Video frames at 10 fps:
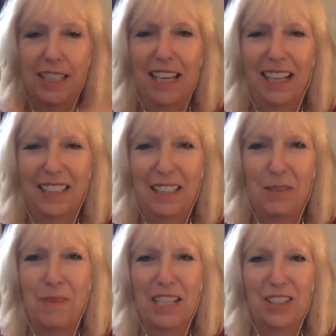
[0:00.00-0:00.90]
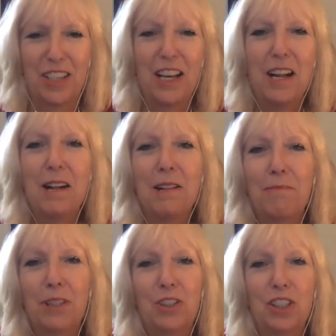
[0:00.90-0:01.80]
talk so much.
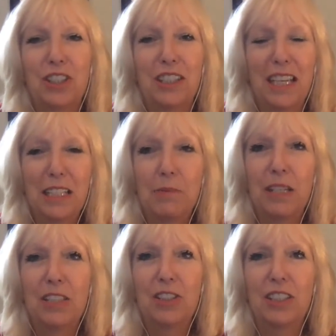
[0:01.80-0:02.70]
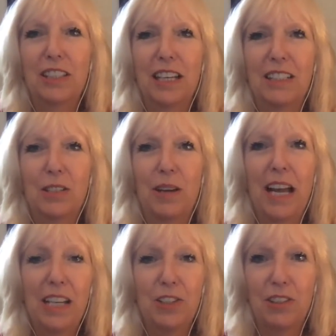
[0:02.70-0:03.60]
But she said to me, she so I
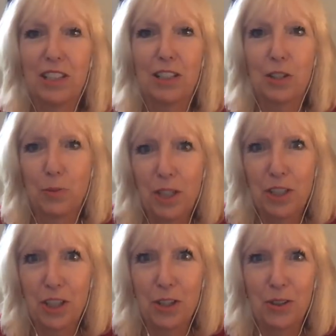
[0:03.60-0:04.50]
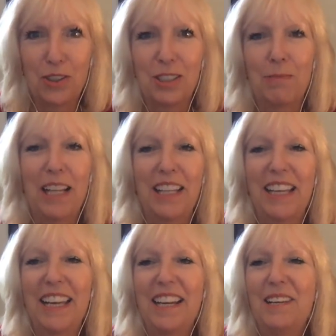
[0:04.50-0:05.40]
asked her, I said, So what are your goals,
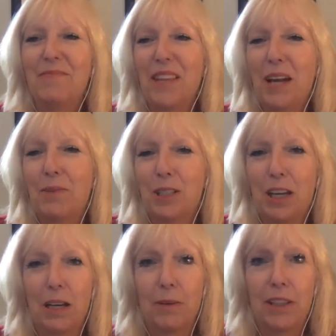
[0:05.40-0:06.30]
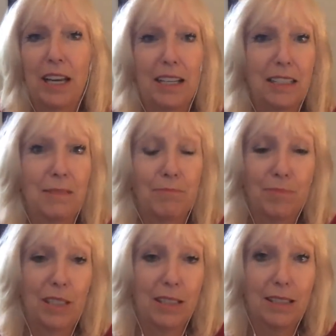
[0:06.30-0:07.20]
Melanie? And we we're talking about that because
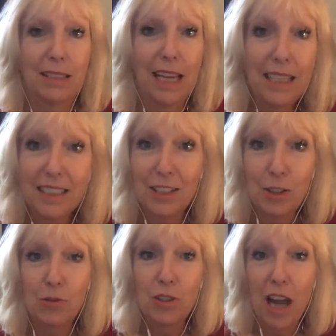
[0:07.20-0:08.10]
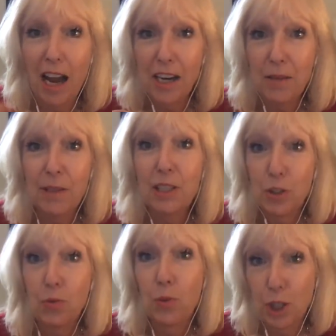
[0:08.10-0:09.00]
this dentist used to hire me to
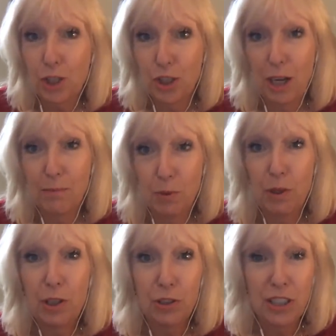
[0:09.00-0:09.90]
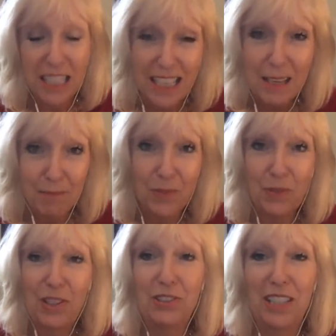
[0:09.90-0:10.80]
do workshops with her team,
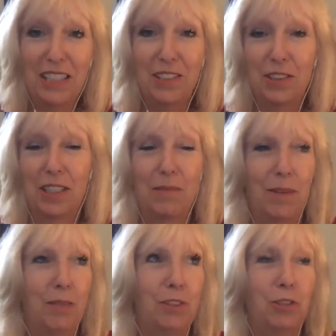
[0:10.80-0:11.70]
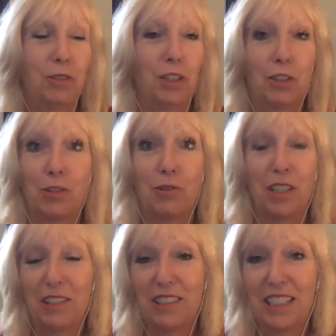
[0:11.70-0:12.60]
with her dental team. I mean, she was an
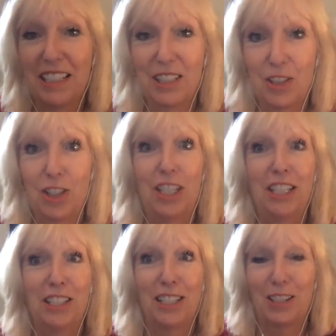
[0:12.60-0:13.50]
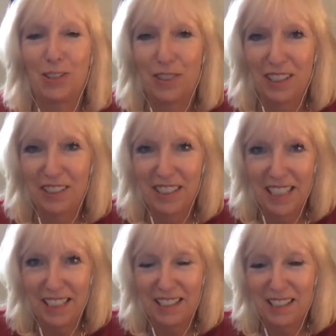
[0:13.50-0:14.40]
extraordinary dentist. She is an extraordinary
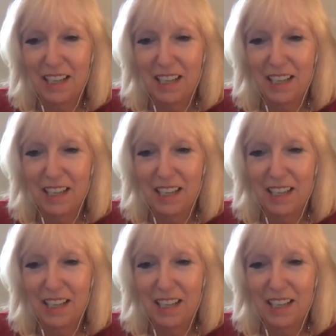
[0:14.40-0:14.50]
dentist.